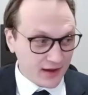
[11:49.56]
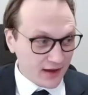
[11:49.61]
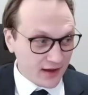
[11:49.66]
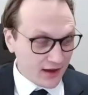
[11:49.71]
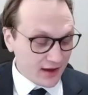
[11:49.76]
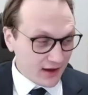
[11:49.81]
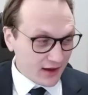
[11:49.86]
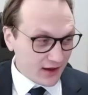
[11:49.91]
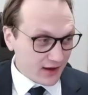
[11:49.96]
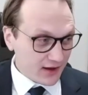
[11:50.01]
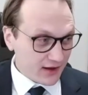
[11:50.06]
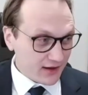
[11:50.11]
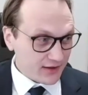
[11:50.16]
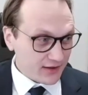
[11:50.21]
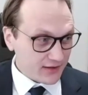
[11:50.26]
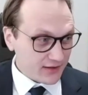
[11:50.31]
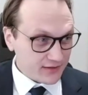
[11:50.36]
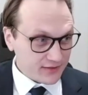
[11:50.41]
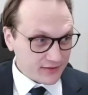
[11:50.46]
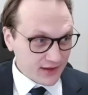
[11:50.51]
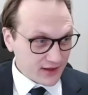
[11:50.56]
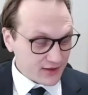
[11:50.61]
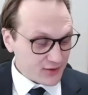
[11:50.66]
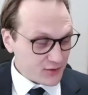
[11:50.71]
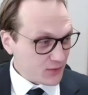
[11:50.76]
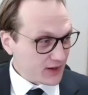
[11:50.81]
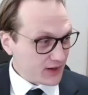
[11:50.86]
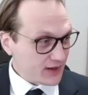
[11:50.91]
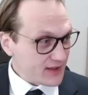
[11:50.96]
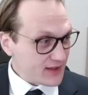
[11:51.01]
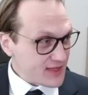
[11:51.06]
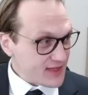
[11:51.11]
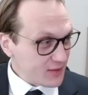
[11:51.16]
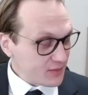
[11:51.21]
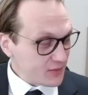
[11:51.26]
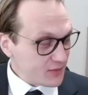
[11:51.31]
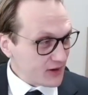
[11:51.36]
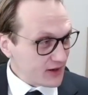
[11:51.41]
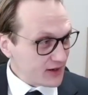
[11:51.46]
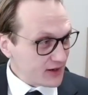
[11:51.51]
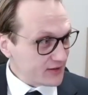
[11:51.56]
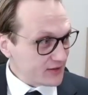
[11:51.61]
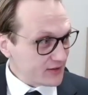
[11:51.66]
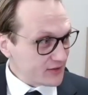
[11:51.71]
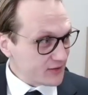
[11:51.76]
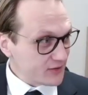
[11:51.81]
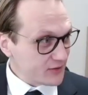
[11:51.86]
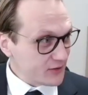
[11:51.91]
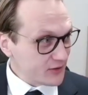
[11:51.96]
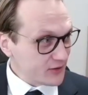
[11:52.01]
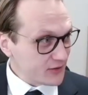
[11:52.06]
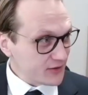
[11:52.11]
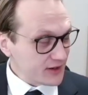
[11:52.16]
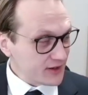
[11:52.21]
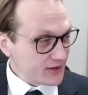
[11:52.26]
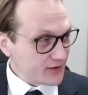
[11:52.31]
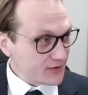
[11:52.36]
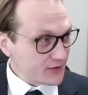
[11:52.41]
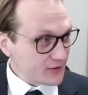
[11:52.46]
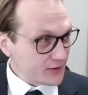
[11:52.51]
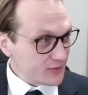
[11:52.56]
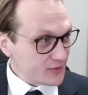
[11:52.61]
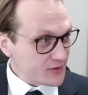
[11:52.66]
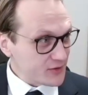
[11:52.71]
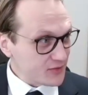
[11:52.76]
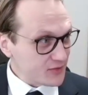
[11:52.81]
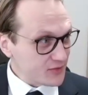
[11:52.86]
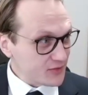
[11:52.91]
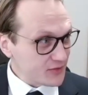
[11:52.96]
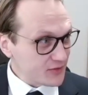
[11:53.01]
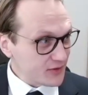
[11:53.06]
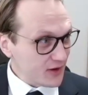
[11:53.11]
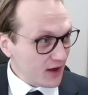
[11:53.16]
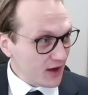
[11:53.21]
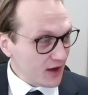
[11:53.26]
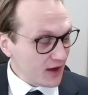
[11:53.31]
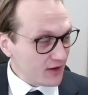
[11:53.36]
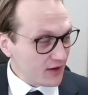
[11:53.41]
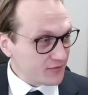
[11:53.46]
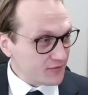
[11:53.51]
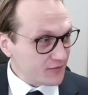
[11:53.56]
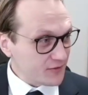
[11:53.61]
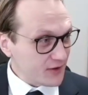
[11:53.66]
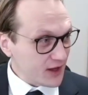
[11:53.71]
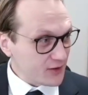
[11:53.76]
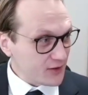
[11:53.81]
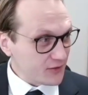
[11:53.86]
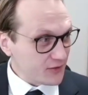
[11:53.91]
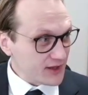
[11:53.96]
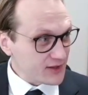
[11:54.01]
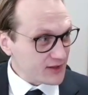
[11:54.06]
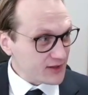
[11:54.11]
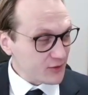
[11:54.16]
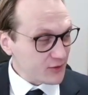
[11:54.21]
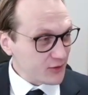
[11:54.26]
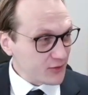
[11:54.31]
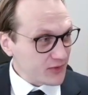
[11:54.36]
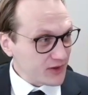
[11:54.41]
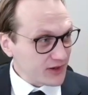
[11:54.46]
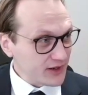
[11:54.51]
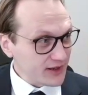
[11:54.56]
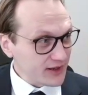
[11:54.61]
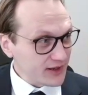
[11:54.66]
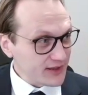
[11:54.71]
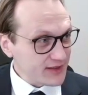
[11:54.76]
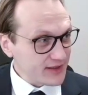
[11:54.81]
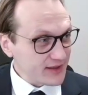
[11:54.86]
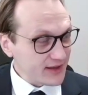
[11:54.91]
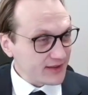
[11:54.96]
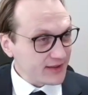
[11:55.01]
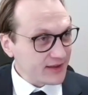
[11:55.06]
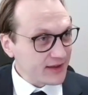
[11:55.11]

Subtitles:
That's one example. And in concrete terms, I've advised companies that